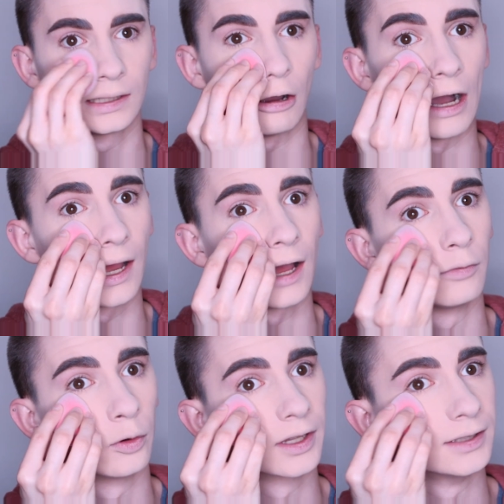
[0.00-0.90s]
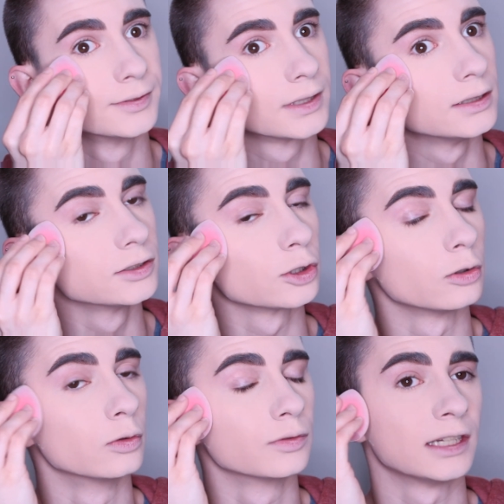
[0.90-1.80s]
Now I have oily skin,
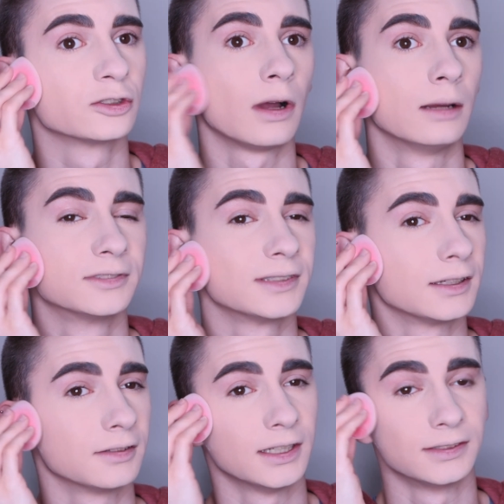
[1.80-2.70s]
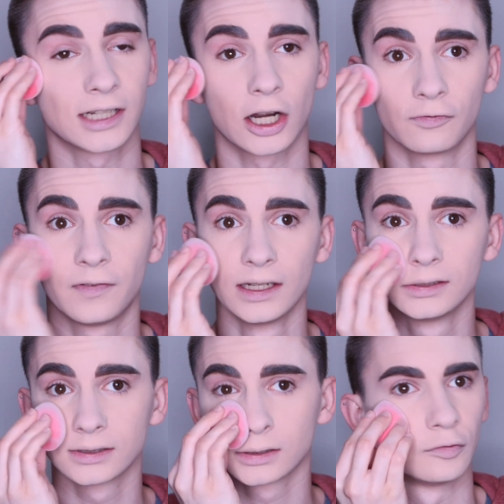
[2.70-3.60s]
so that's why I'm setting the entire
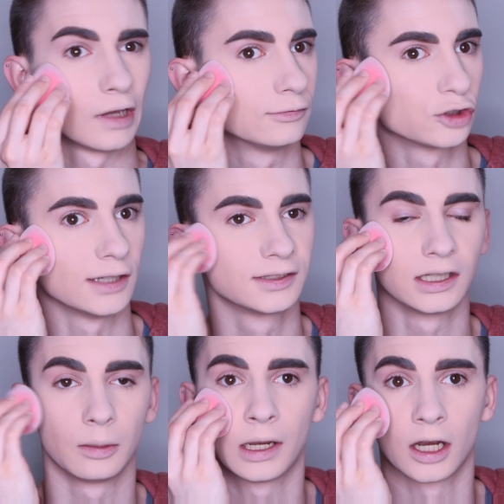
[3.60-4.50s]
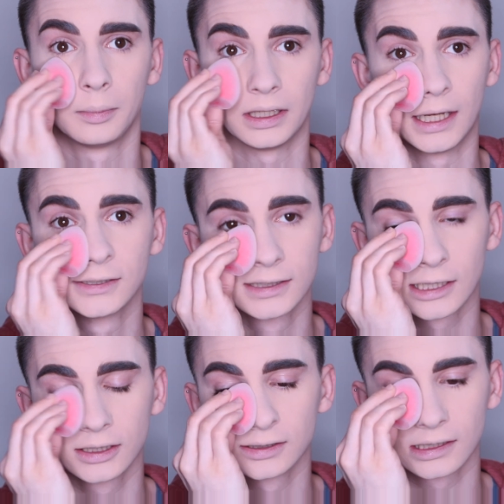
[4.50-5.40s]
face. So if you have dry skin, it may not be
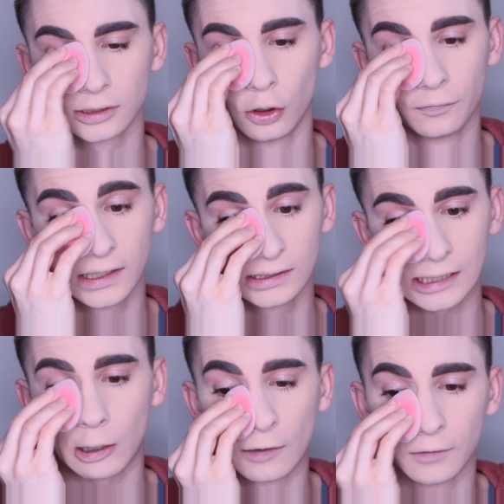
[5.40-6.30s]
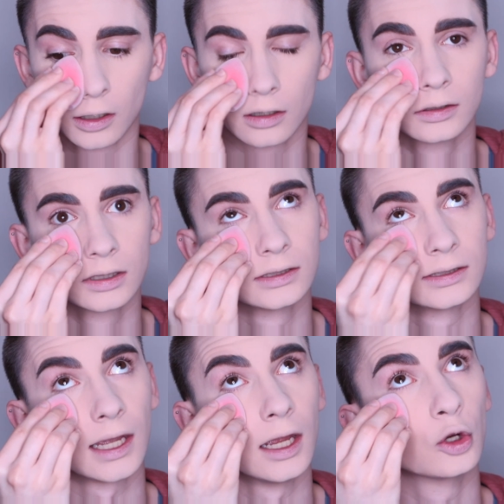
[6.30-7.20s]
necessary to set the whole face. However, this
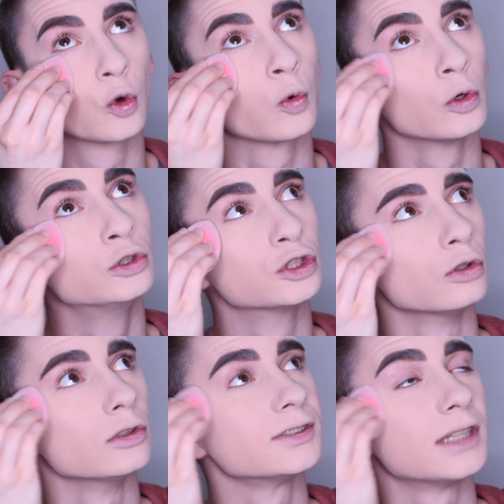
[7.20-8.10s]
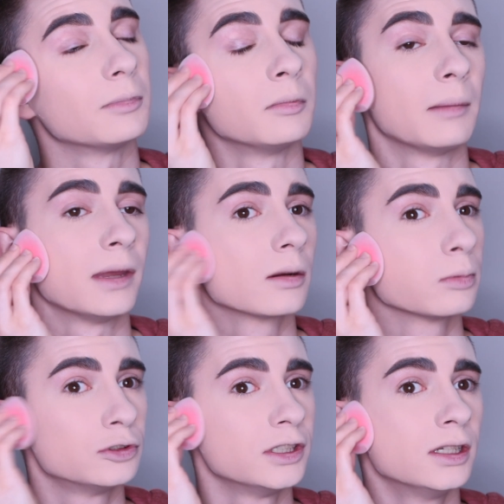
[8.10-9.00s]
is a crucial step in my
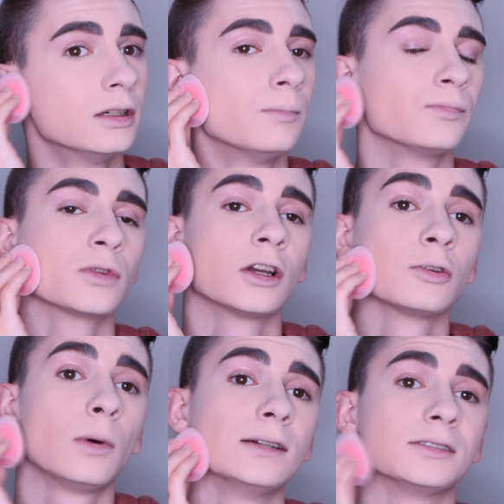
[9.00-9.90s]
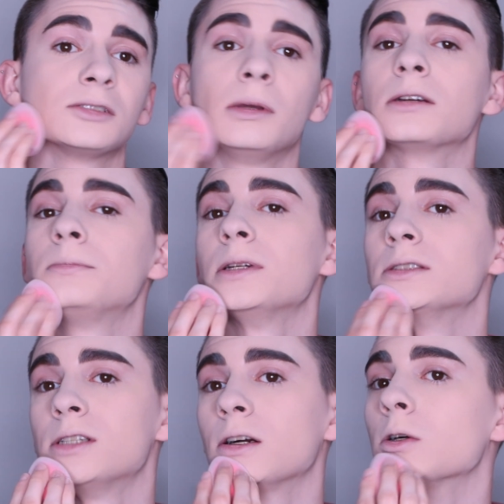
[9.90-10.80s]
makeup routine. Otherwise, this makeup
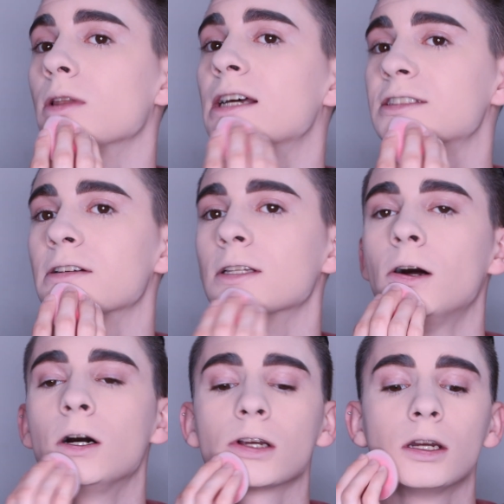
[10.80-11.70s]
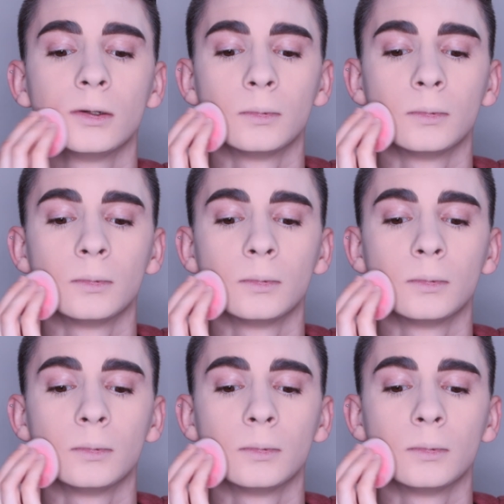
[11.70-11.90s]
is not gonna last very long.